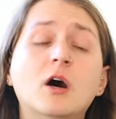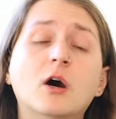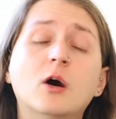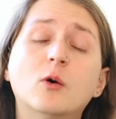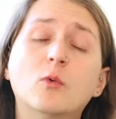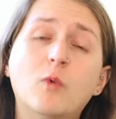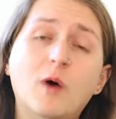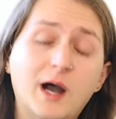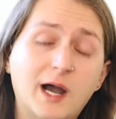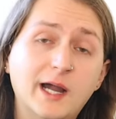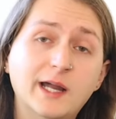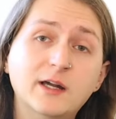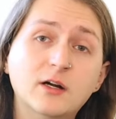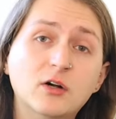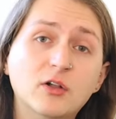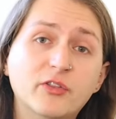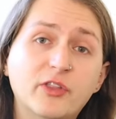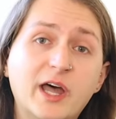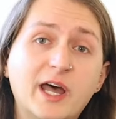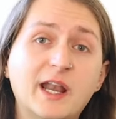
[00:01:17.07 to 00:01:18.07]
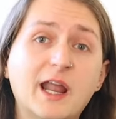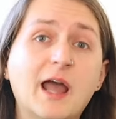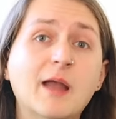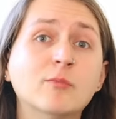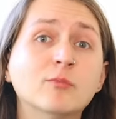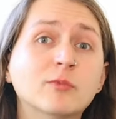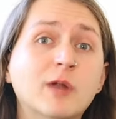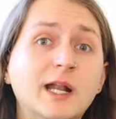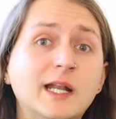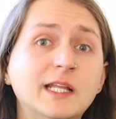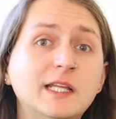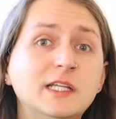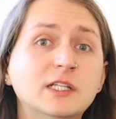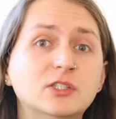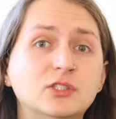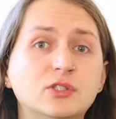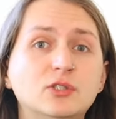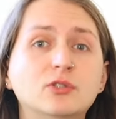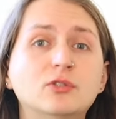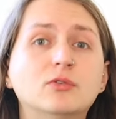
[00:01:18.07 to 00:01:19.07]
a while that I'm ready
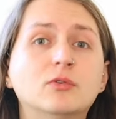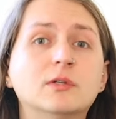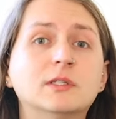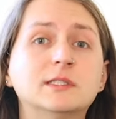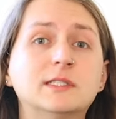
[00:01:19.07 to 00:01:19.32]
to